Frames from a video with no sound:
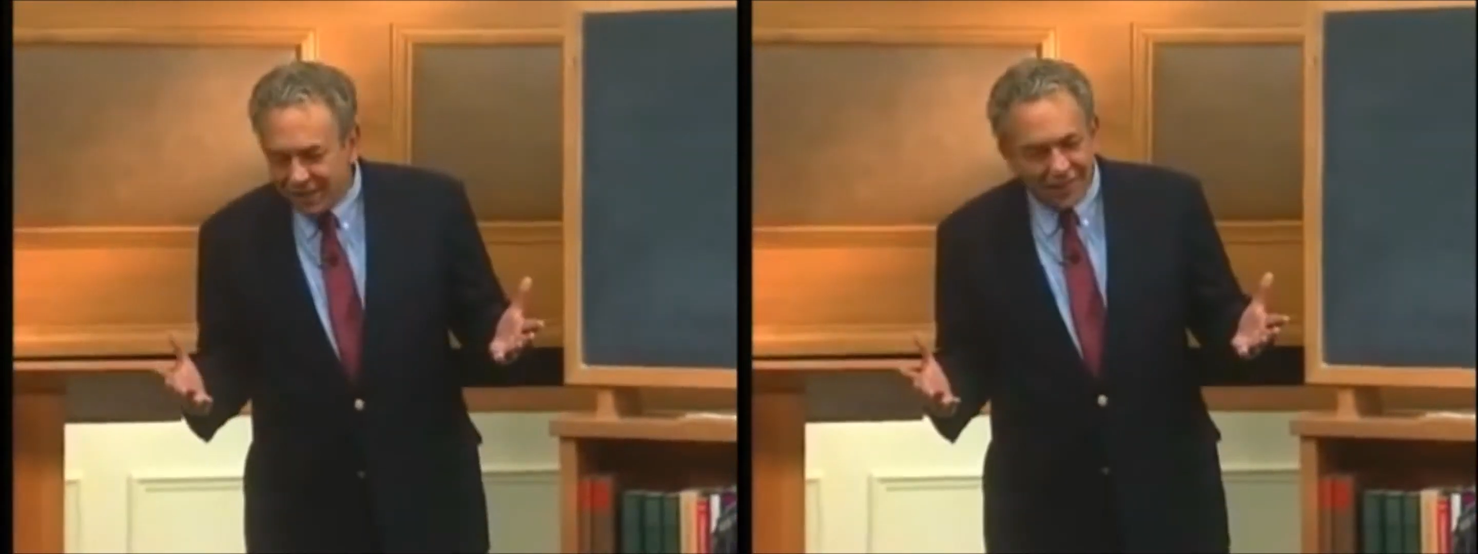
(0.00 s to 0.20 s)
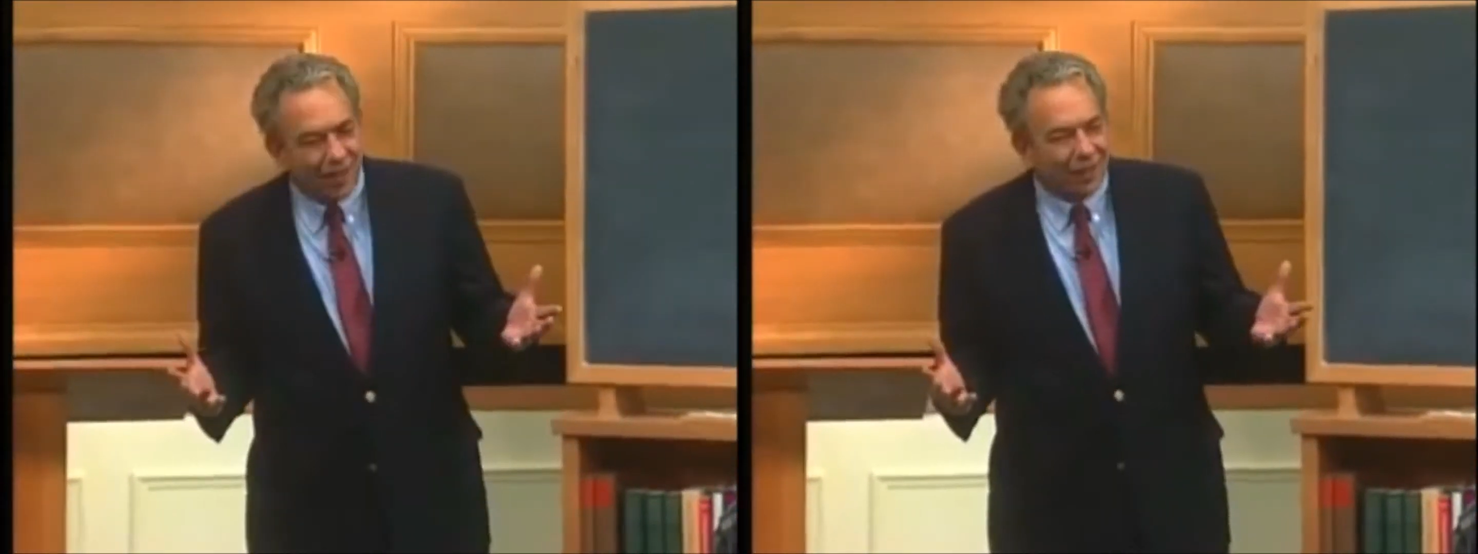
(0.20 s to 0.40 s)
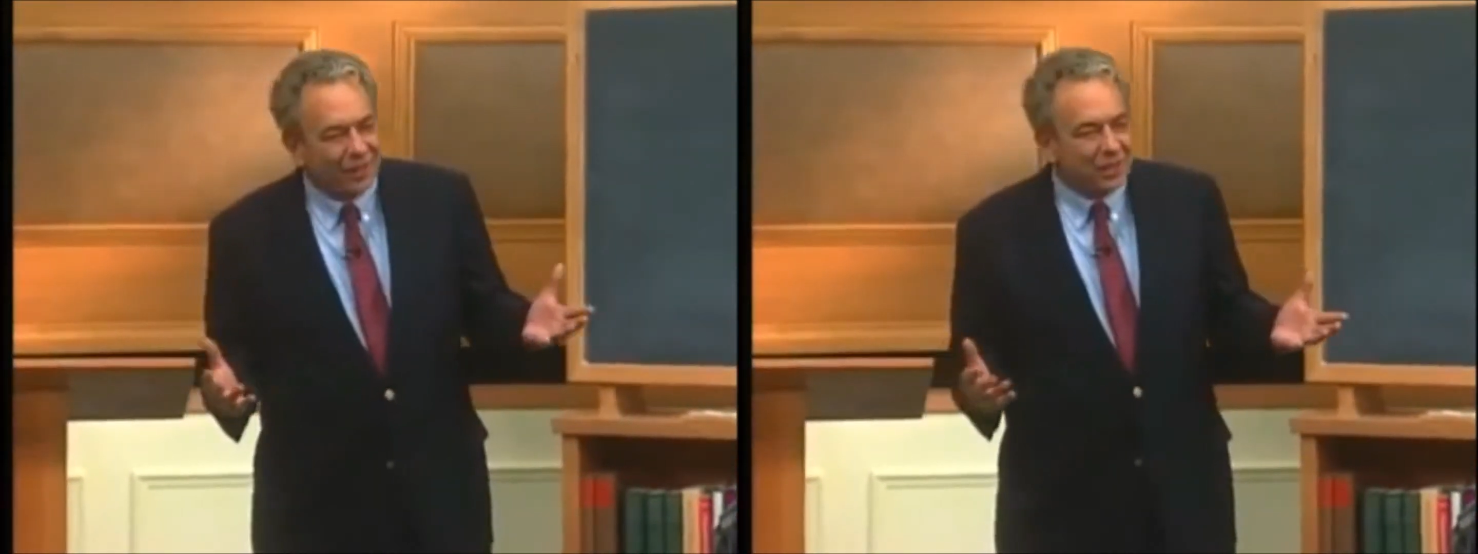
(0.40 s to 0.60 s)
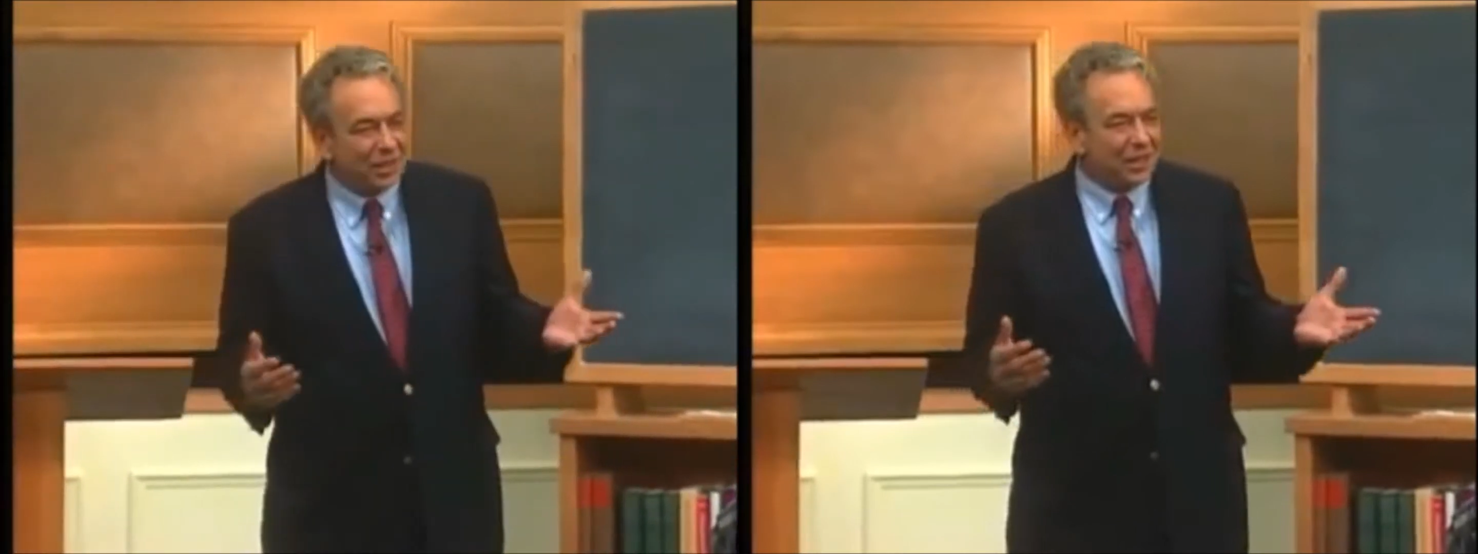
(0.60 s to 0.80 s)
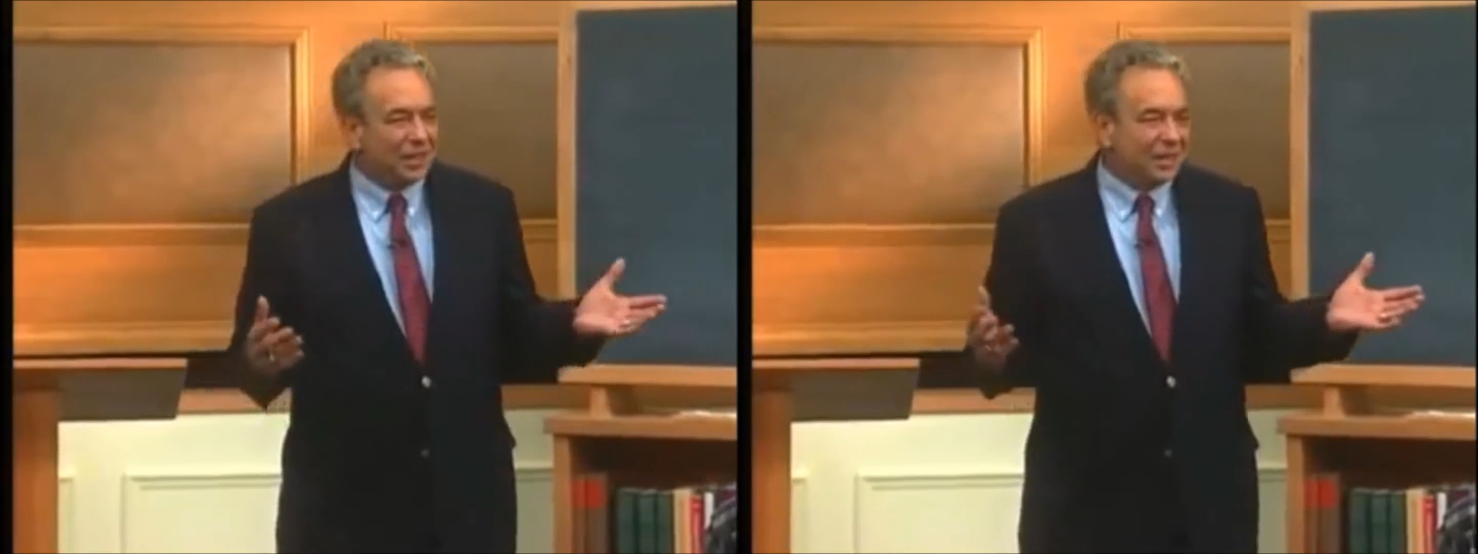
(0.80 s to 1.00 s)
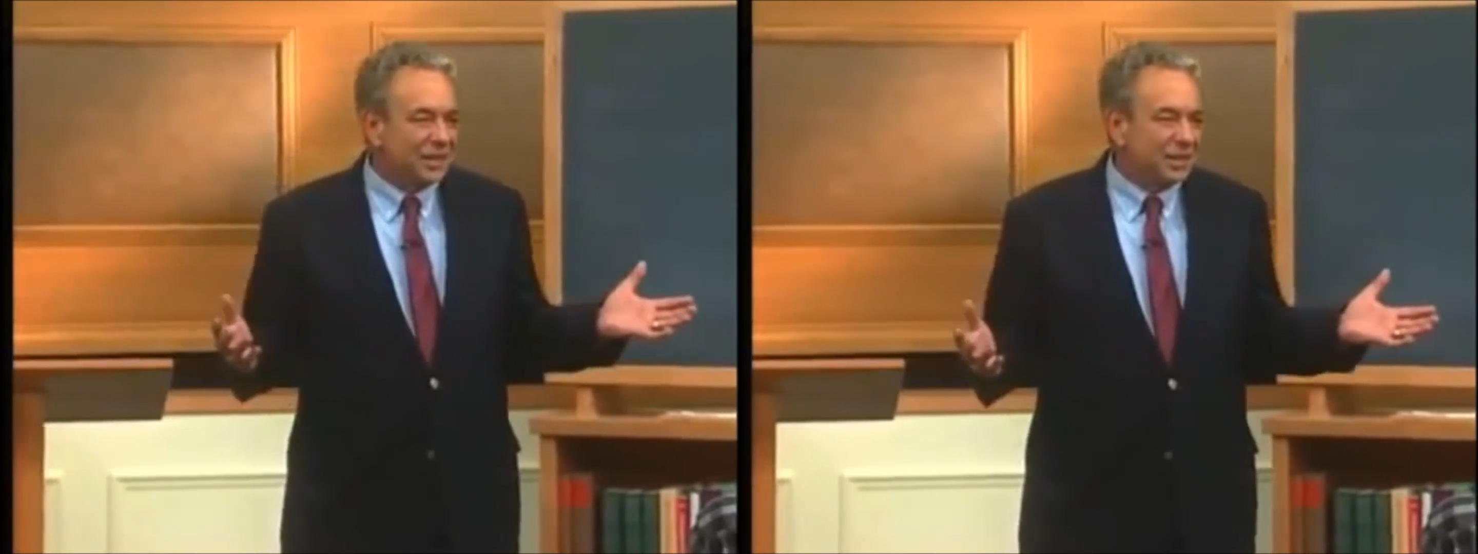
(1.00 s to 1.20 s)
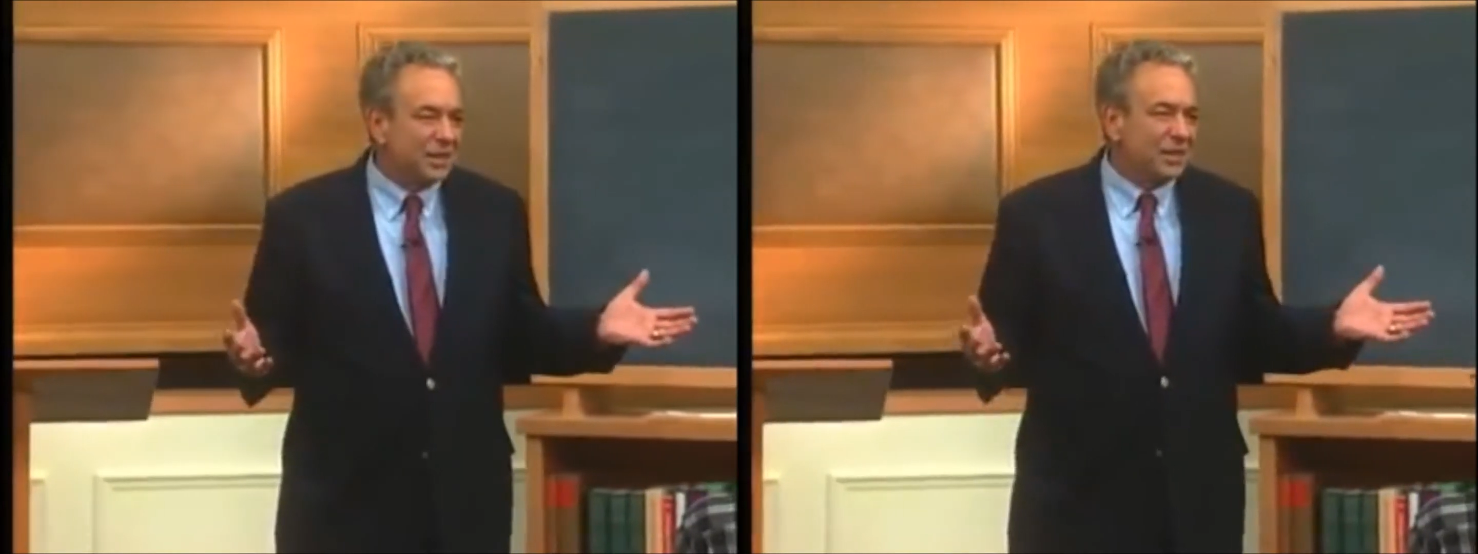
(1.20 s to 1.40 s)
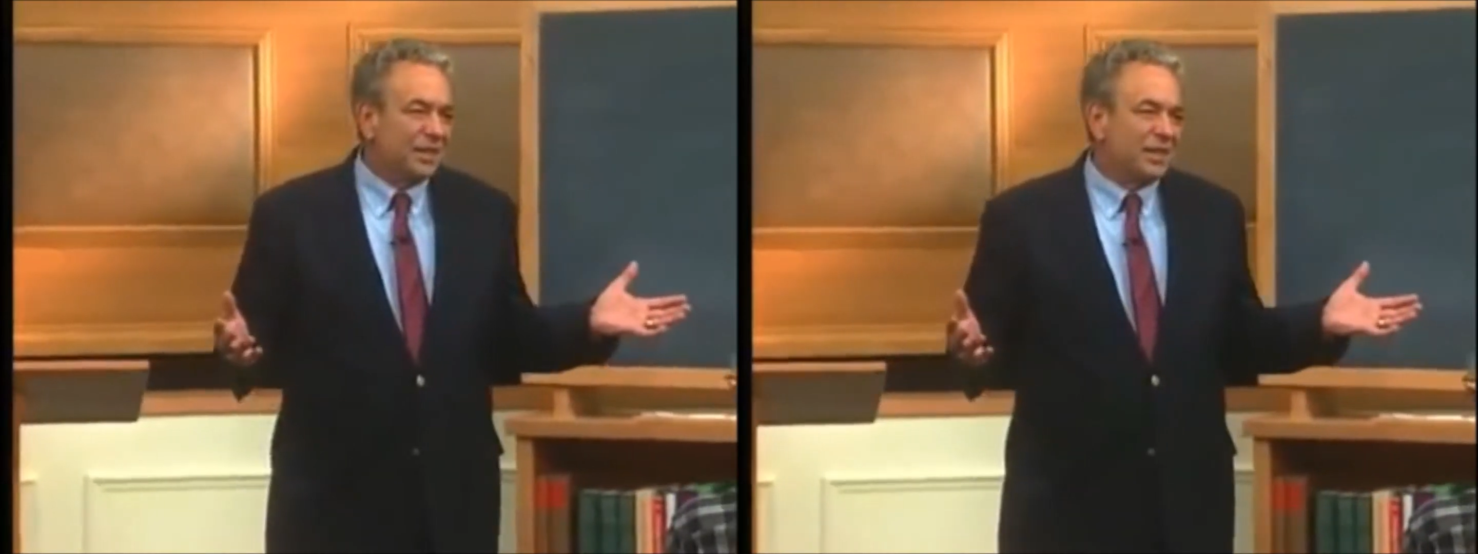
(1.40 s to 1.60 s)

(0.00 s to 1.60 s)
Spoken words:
theology is